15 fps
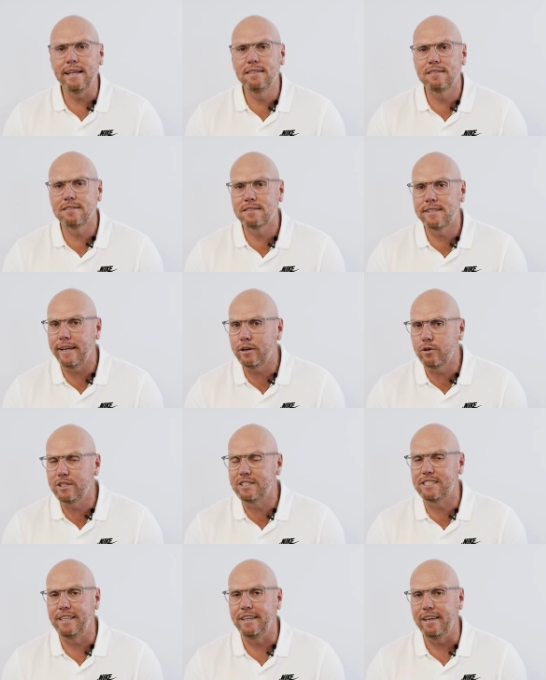
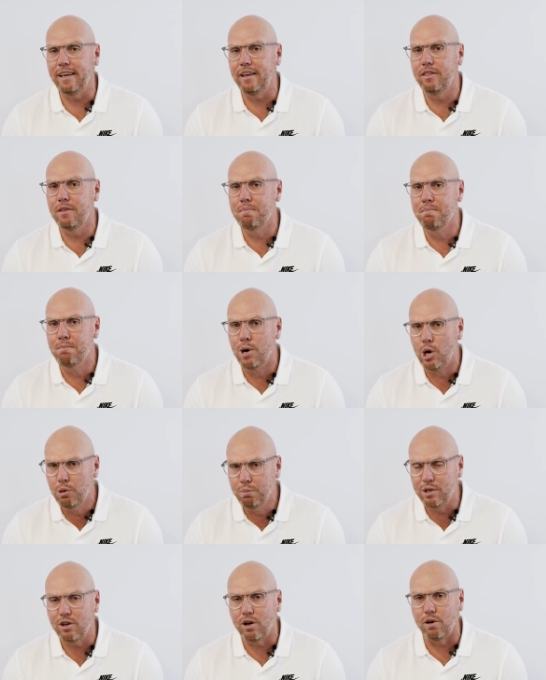integrity in the
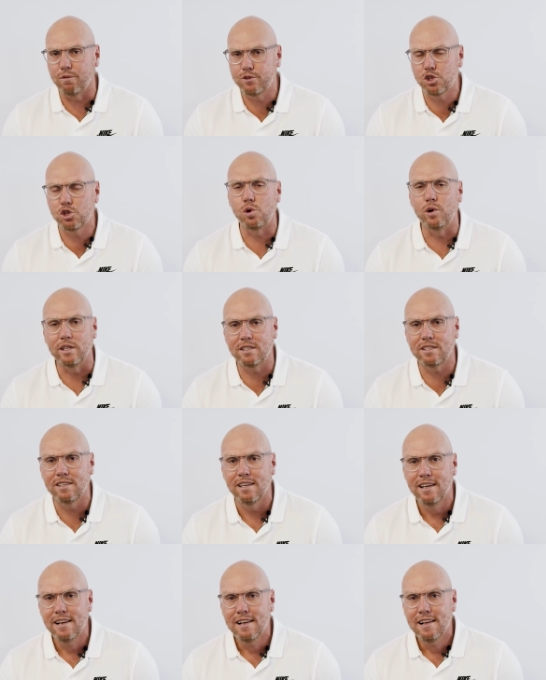moment of choice